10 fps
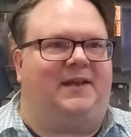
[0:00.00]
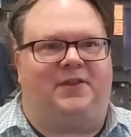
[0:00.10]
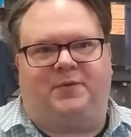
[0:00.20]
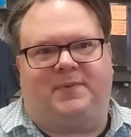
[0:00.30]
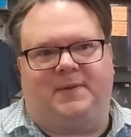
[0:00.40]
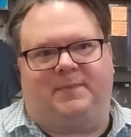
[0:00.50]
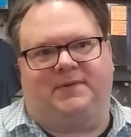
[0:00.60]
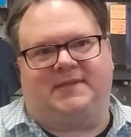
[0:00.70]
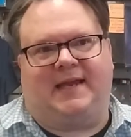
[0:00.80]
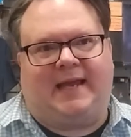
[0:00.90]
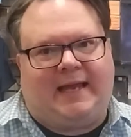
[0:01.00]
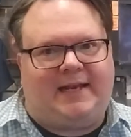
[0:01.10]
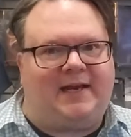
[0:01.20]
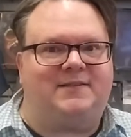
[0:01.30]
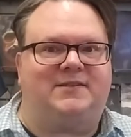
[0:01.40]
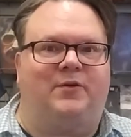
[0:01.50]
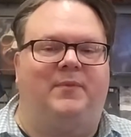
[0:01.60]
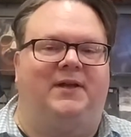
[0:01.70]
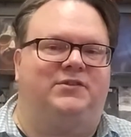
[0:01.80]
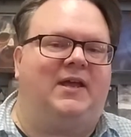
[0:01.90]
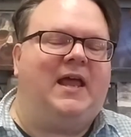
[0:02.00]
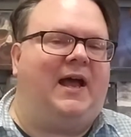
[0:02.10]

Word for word: Other people say, eh, not so much.